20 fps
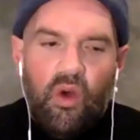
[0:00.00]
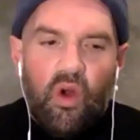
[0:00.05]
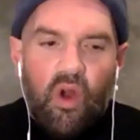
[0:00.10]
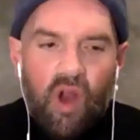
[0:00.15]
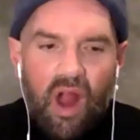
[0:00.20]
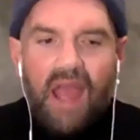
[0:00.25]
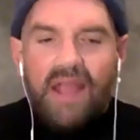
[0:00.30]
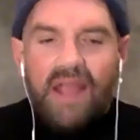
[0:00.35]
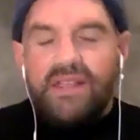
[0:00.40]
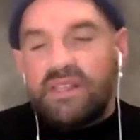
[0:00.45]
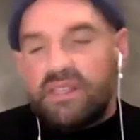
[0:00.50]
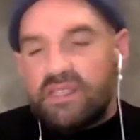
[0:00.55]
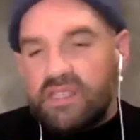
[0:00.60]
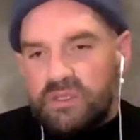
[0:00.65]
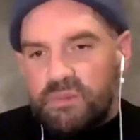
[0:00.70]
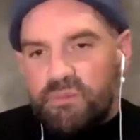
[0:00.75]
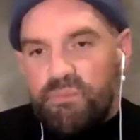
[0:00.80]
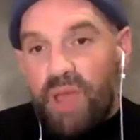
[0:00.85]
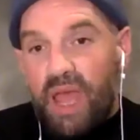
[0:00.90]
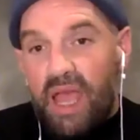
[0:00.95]
or I
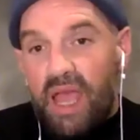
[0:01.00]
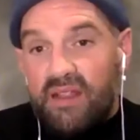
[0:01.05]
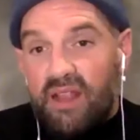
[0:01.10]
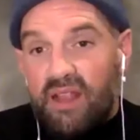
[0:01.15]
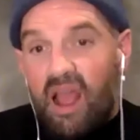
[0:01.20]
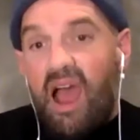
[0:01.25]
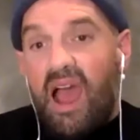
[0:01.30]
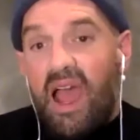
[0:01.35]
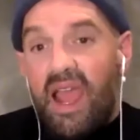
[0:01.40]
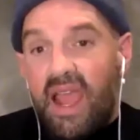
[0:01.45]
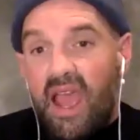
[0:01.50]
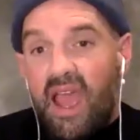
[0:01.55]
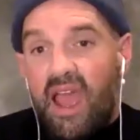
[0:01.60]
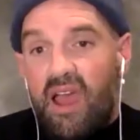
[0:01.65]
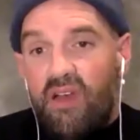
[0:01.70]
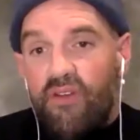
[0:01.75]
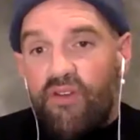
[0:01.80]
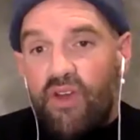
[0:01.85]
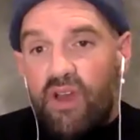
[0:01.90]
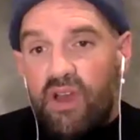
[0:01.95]
suspect I
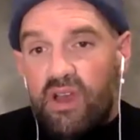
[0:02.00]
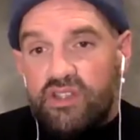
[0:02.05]
have